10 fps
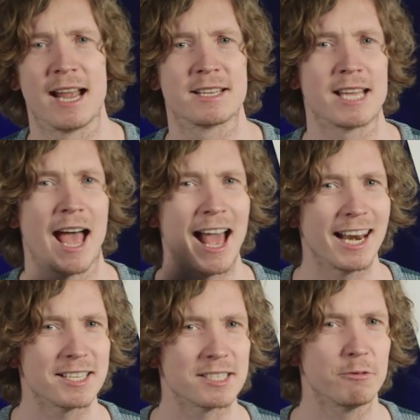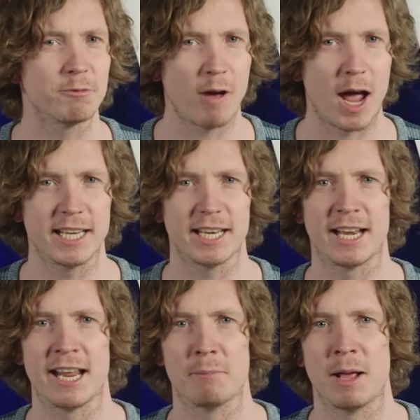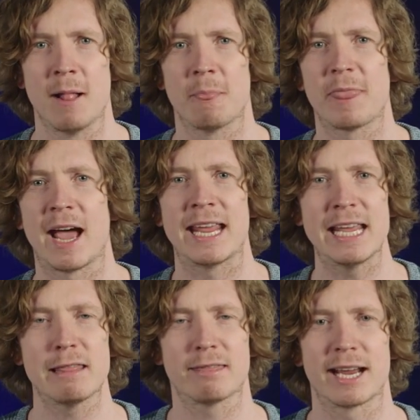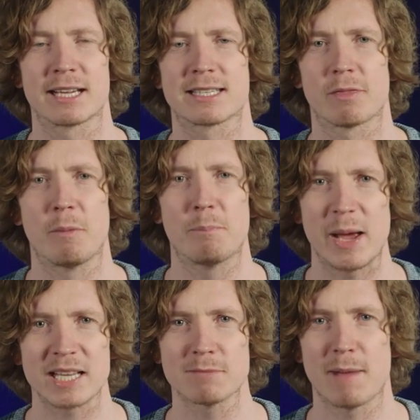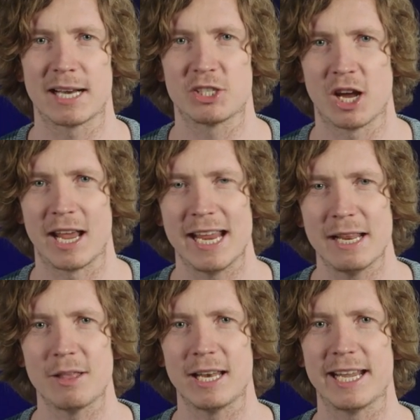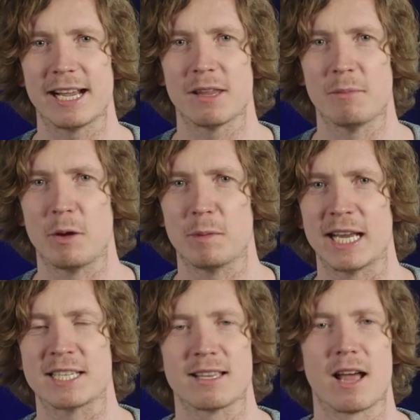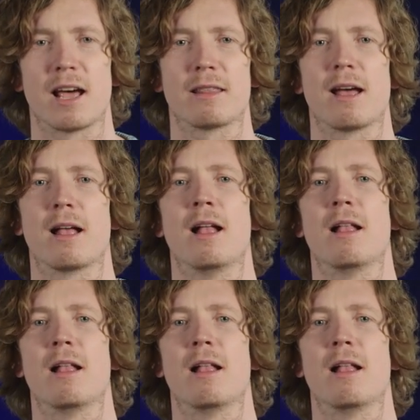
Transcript: and Sir Alex confided in him that he thinks the best manager in the league at the moment is none other